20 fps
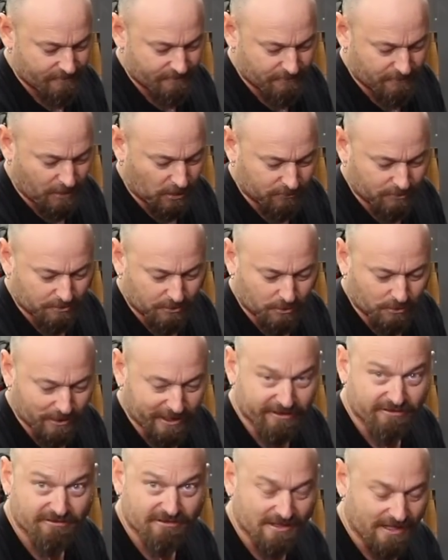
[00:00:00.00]
multiple
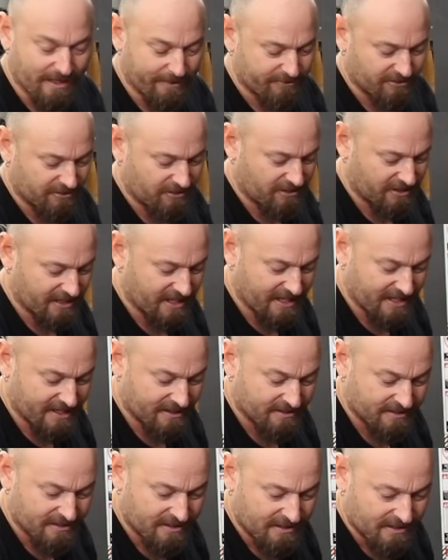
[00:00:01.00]
Wiggins clamps along
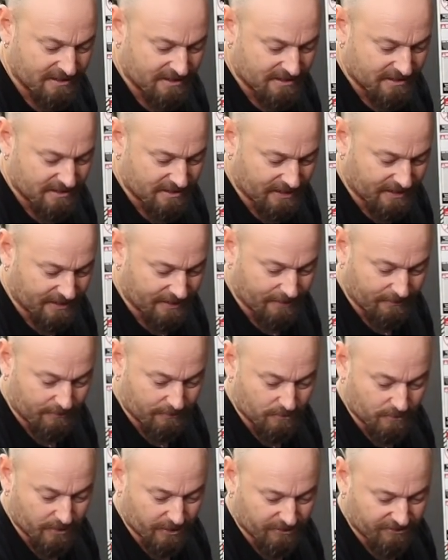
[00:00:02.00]
here. Uh,
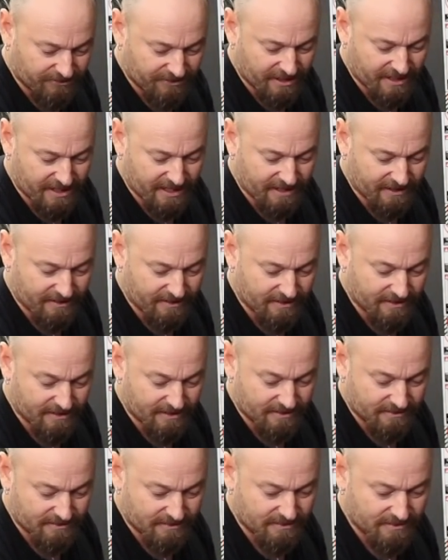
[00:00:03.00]
we also needed
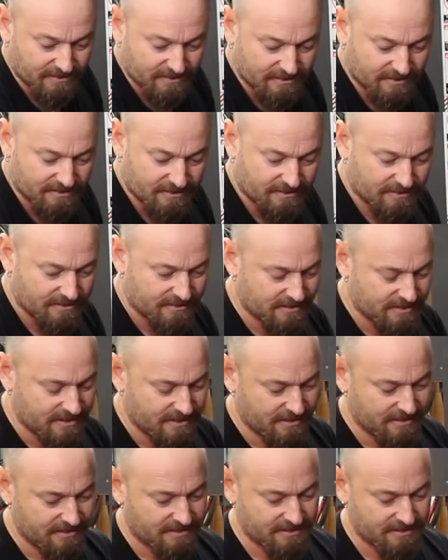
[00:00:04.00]
uh,